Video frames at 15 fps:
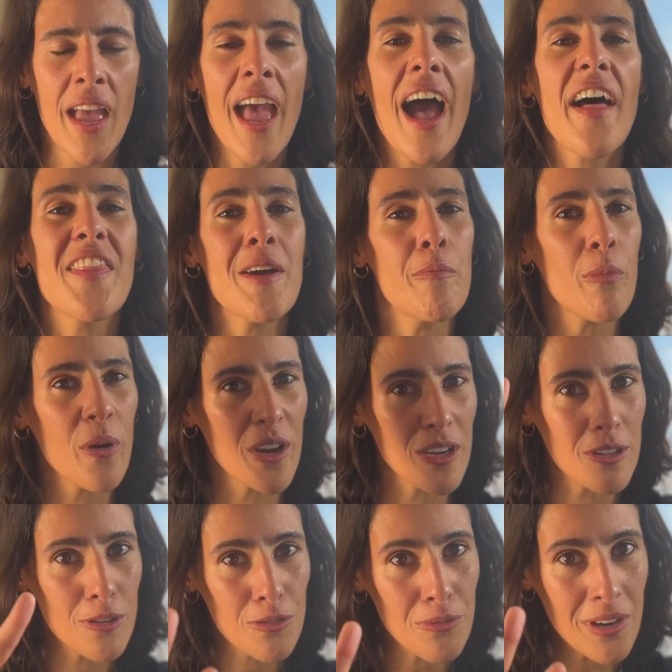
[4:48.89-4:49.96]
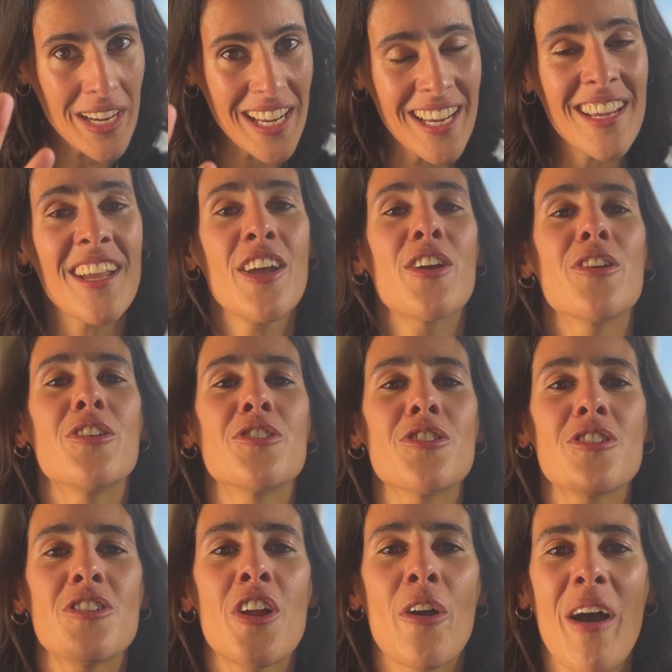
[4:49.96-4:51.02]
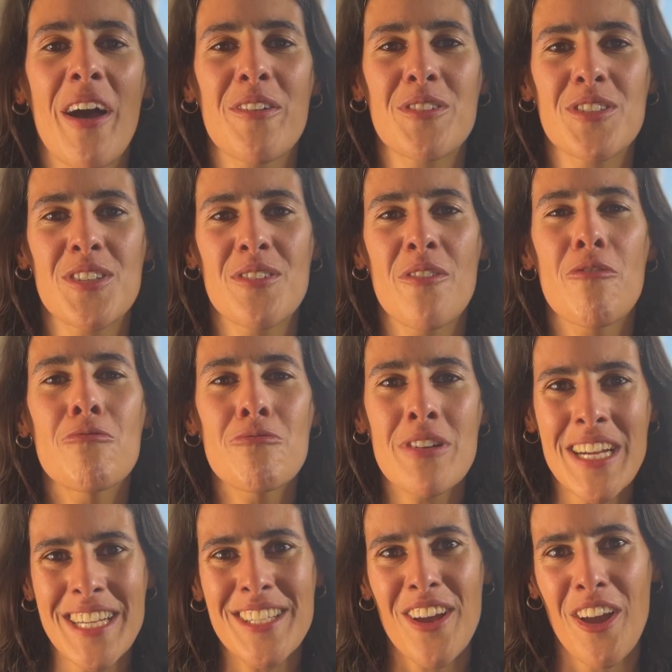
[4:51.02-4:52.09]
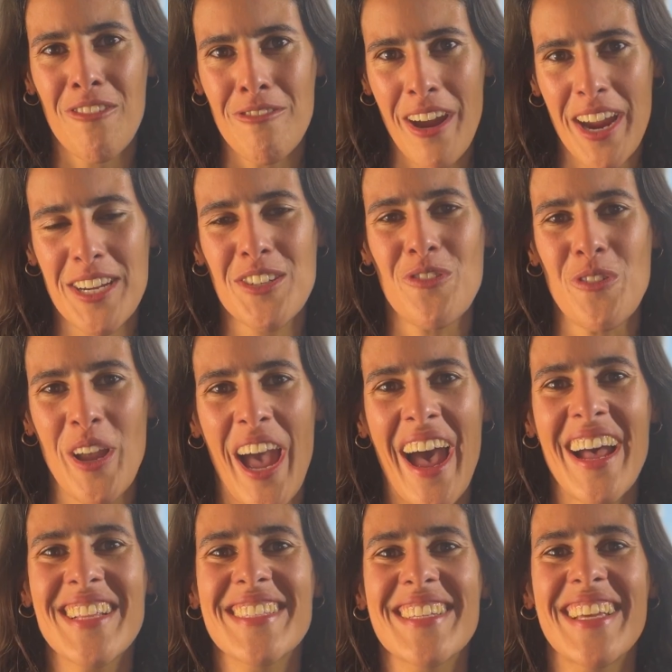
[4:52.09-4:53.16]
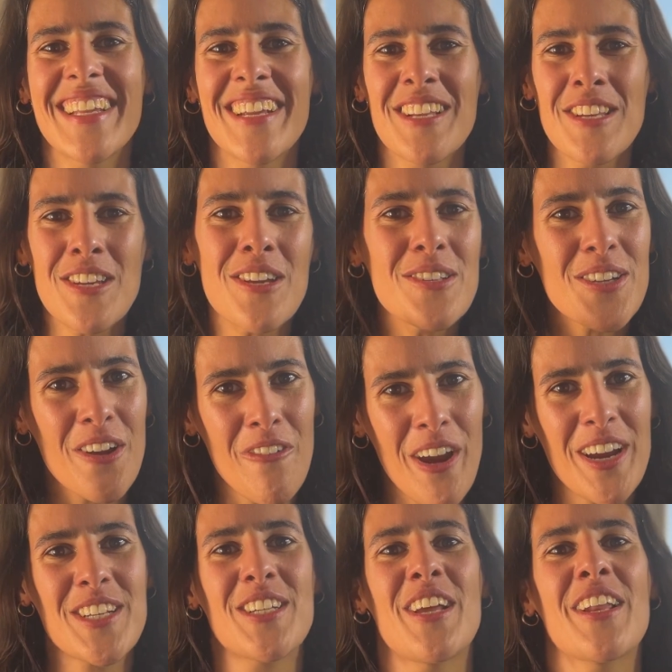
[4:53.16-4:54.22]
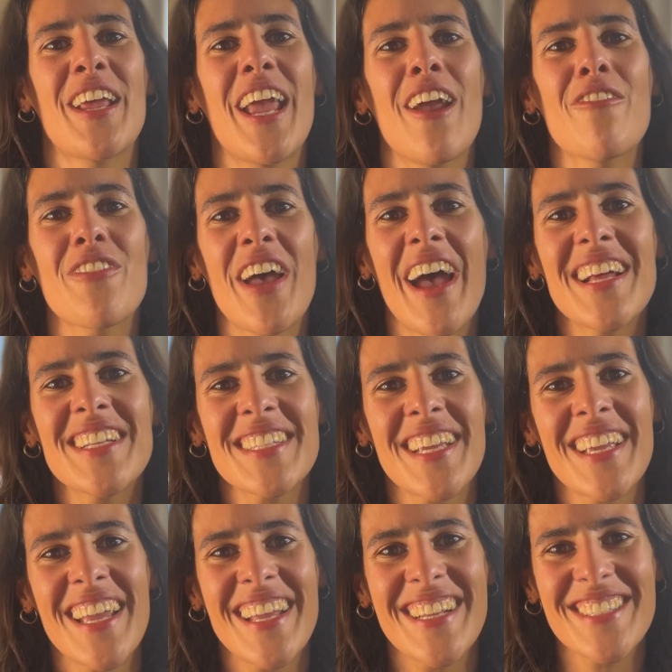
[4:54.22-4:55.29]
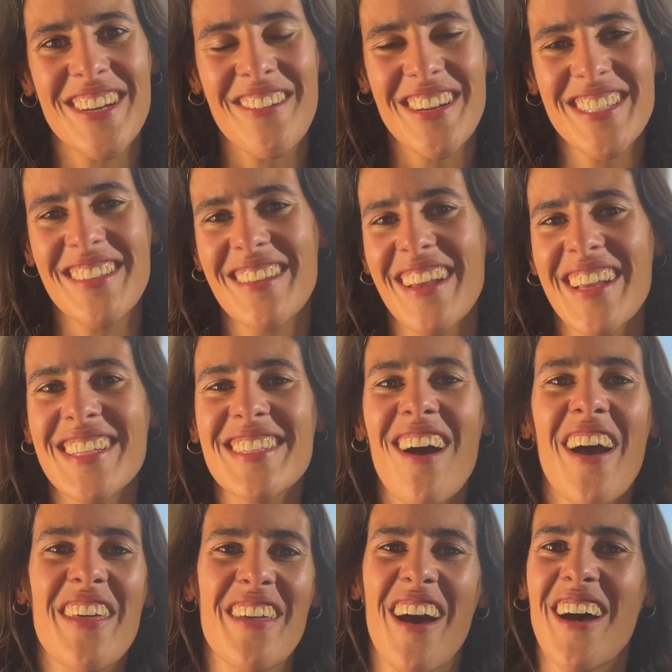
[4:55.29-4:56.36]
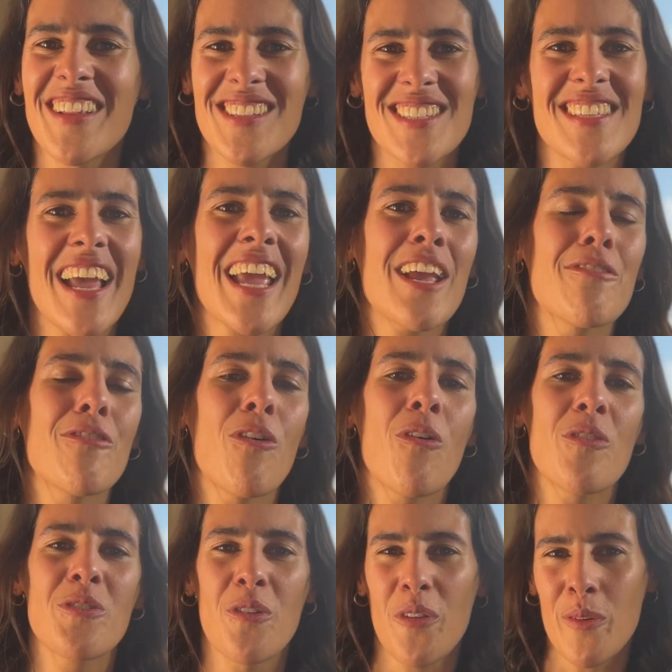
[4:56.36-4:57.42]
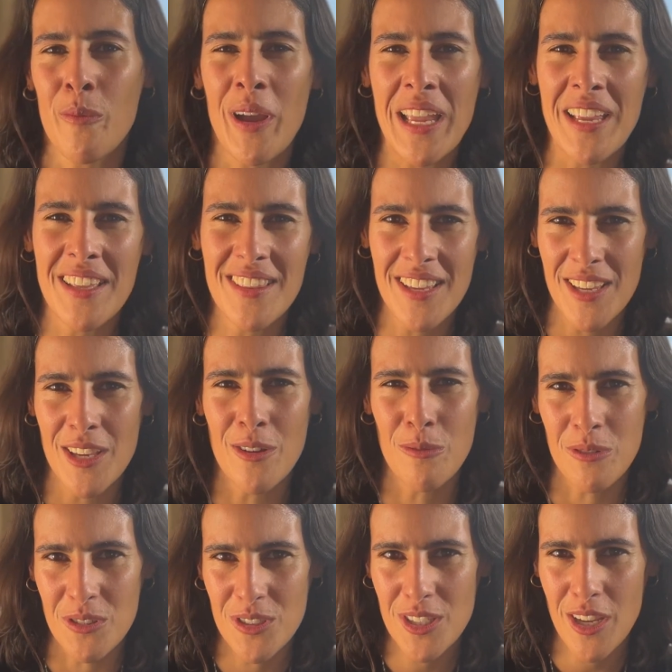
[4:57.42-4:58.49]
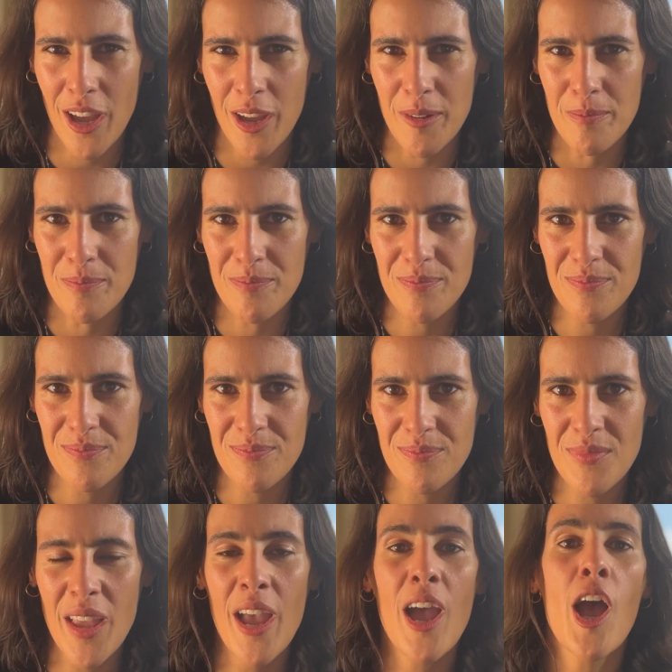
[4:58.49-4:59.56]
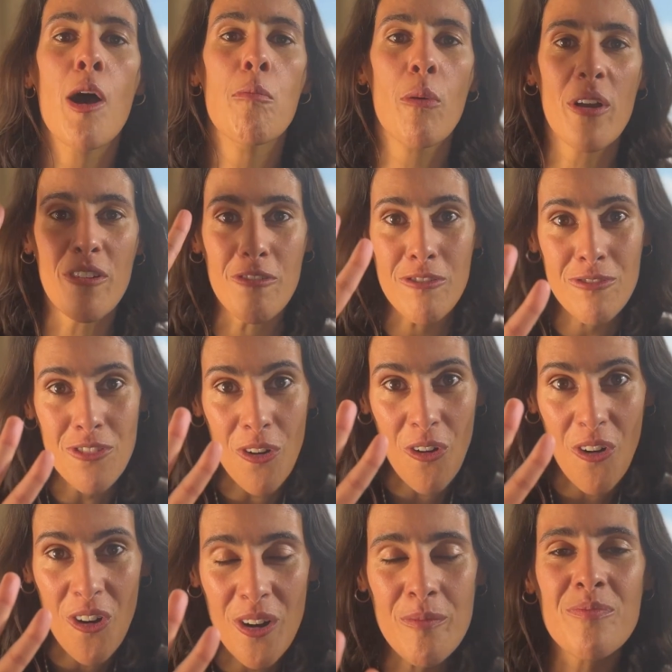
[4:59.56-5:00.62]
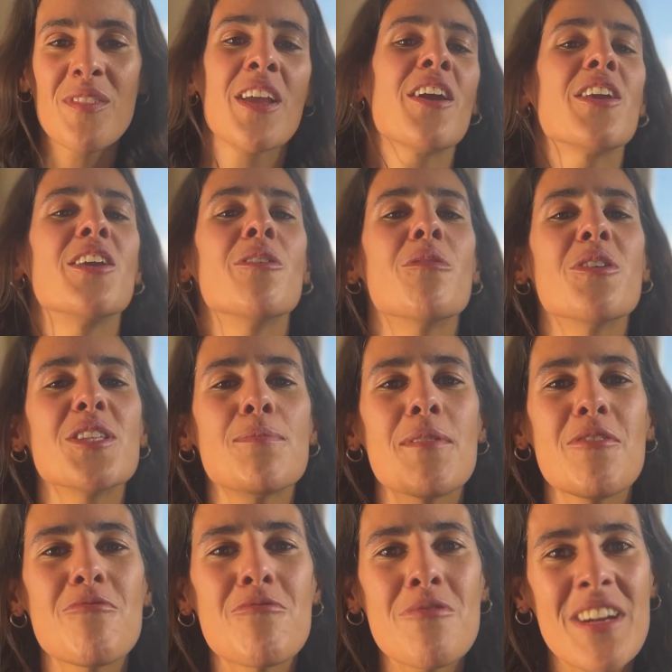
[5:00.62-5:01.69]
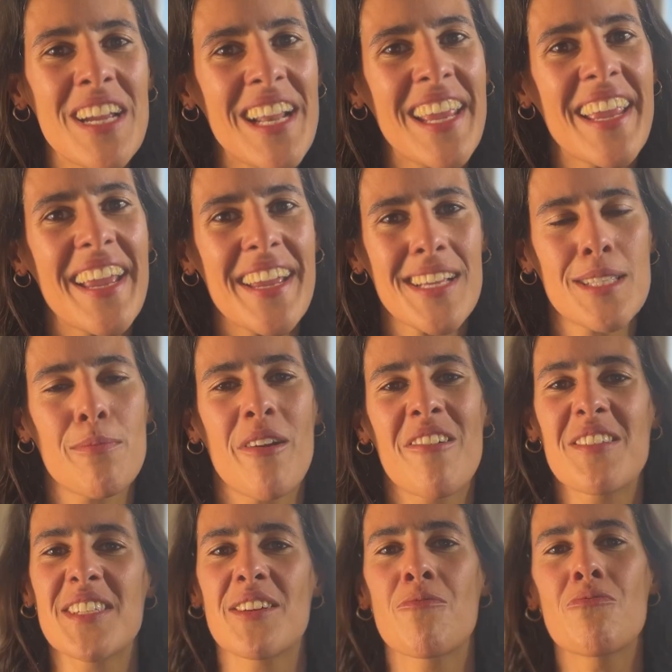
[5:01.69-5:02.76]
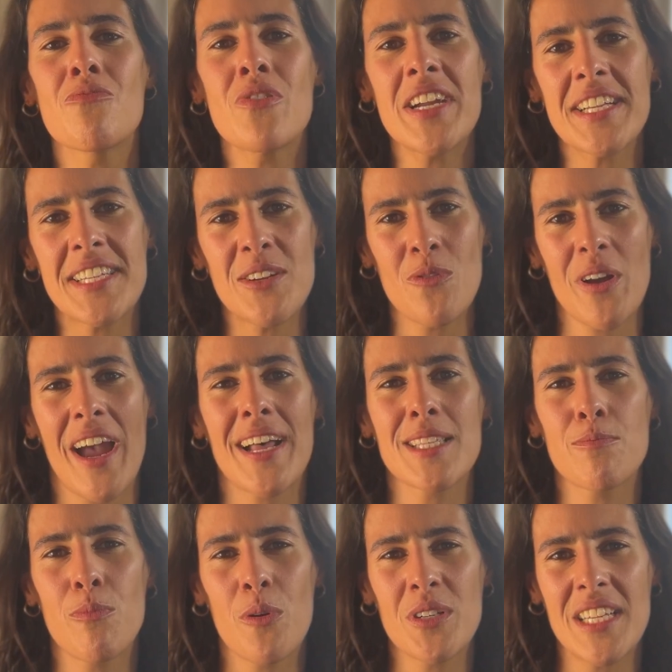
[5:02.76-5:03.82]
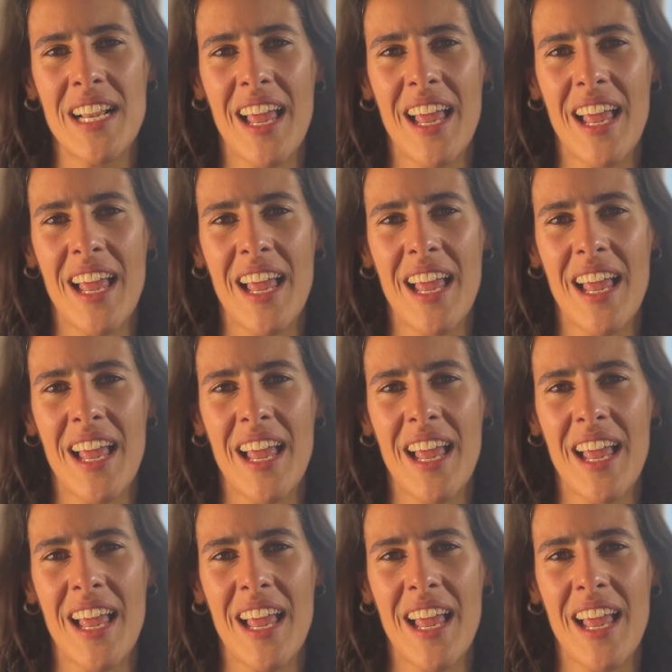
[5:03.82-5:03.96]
And then point 3, you should know how to redirect your cat in a new direction if they're heading in a direction that is either unsafe or not the way that you want to go. Point 4, you want to be really experienced in reading your cat's body